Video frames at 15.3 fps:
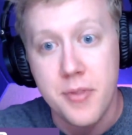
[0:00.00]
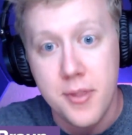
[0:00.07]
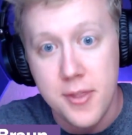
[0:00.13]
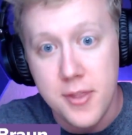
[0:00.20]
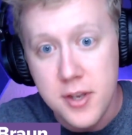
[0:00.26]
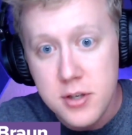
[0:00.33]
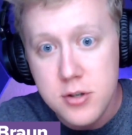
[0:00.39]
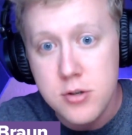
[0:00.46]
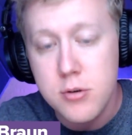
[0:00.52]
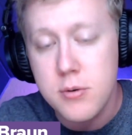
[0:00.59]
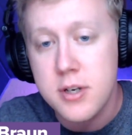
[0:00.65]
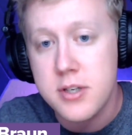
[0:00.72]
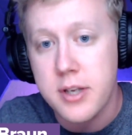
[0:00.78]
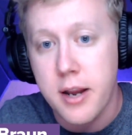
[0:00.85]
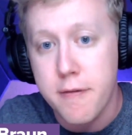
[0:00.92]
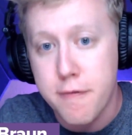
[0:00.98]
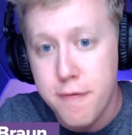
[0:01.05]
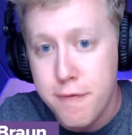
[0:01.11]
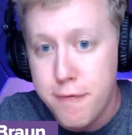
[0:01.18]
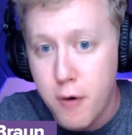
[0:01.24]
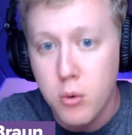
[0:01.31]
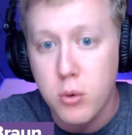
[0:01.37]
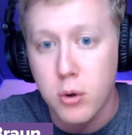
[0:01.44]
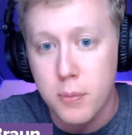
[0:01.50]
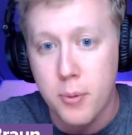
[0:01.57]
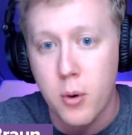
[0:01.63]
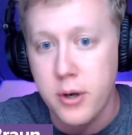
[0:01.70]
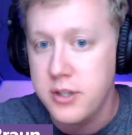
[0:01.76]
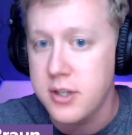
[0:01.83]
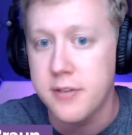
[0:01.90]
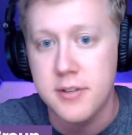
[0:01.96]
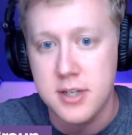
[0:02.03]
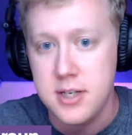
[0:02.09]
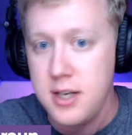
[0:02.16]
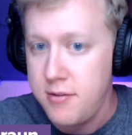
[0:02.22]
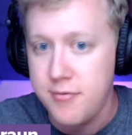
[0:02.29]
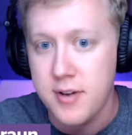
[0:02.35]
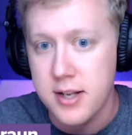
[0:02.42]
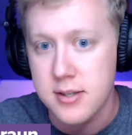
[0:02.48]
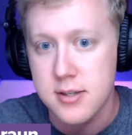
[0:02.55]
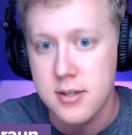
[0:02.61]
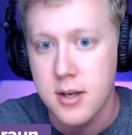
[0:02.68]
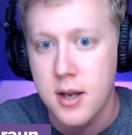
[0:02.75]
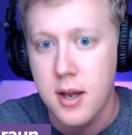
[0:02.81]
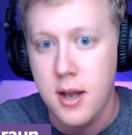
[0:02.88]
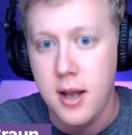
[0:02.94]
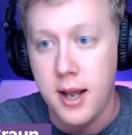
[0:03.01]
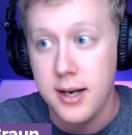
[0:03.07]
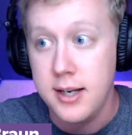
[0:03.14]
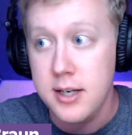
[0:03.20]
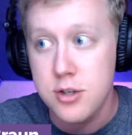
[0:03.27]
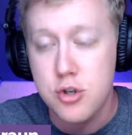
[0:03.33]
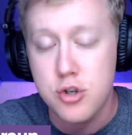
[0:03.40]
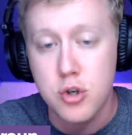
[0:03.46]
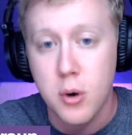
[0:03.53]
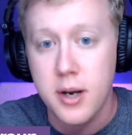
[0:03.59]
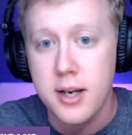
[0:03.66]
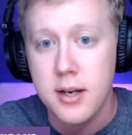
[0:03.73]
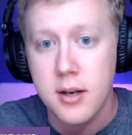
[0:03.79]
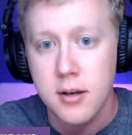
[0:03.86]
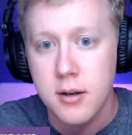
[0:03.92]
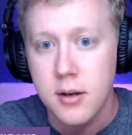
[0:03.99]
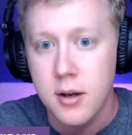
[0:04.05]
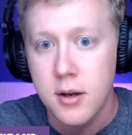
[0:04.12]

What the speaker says: This dude is a focal point of a defense and he's joining